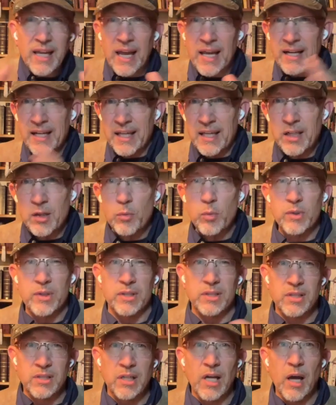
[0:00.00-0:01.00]
and end with a
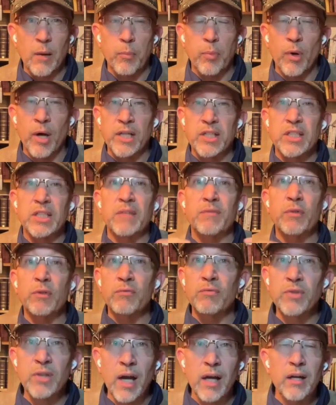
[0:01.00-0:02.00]
stopwatch, and if
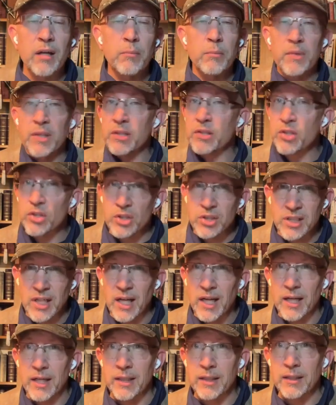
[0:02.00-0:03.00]
you've done them, then you're
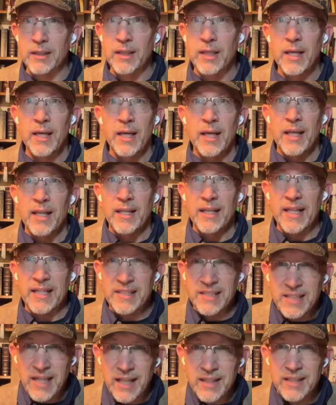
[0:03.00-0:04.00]
done.
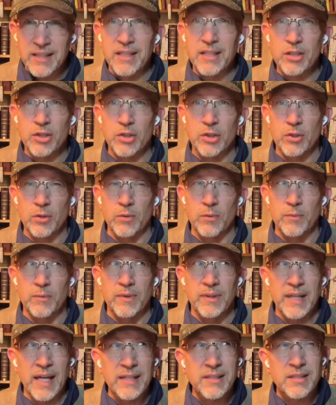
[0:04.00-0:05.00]
That's not the issue.
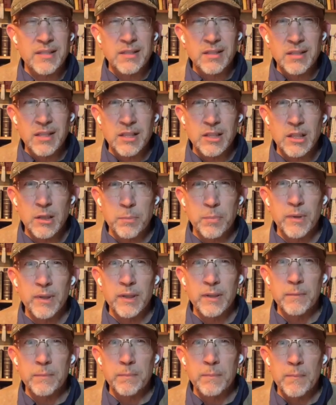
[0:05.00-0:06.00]
That's
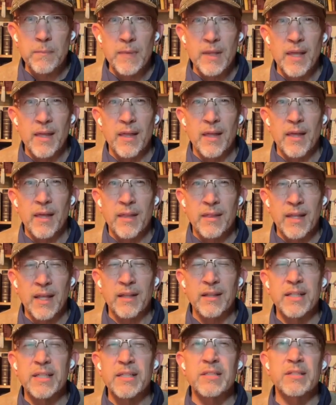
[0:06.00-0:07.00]
discipline that
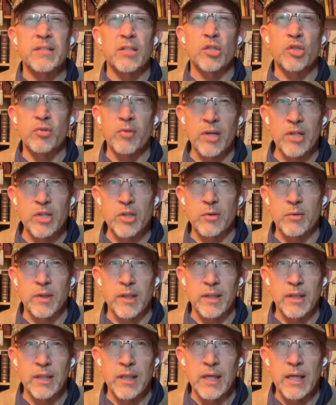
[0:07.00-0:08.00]
leads to
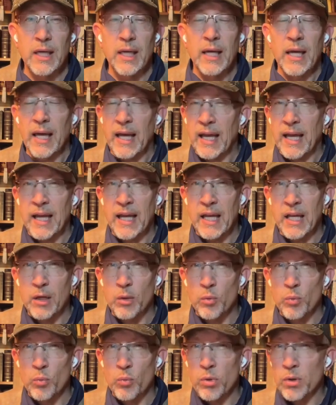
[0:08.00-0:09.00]
drudgery,
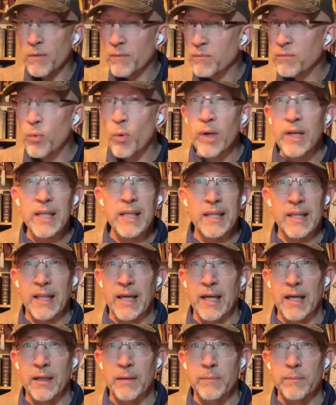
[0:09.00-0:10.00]
and we're avoiding
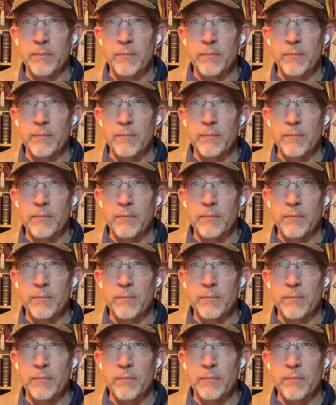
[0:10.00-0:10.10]
that.